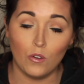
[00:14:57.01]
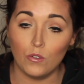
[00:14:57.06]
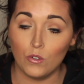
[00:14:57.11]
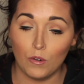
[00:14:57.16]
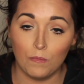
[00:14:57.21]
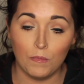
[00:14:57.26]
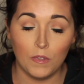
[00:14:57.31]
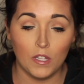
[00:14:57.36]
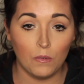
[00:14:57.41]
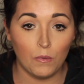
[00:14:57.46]

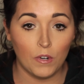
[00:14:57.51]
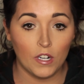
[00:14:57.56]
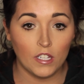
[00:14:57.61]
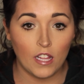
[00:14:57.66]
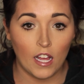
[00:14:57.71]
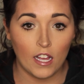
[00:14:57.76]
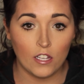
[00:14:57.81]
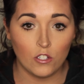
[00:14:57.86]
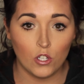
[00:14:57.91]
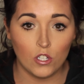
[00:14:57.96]
normally wear
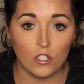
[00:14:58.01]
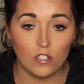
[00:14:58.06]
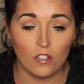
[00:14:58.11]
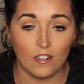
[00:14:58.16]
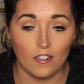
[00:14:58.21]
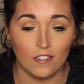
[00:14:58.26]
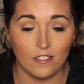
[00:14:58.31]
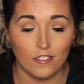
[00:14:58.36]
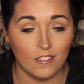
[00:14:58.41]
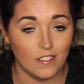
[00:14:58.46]
lashes on
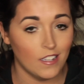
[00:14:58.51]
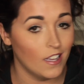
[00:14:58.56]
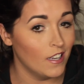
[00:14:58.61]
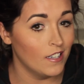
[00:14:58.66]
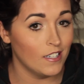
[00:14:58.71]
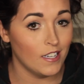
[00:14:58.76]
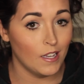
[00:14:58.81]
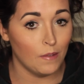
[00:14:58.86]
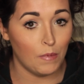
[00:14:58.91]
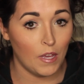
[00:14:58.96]
a
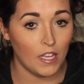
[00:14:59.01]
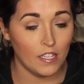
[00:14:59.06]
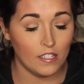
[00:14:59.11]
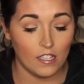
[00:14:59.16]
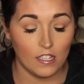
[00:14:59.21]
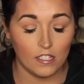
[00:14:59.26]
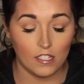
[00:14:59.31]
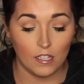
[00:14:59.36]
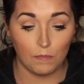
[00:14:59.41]
day-to-day basis.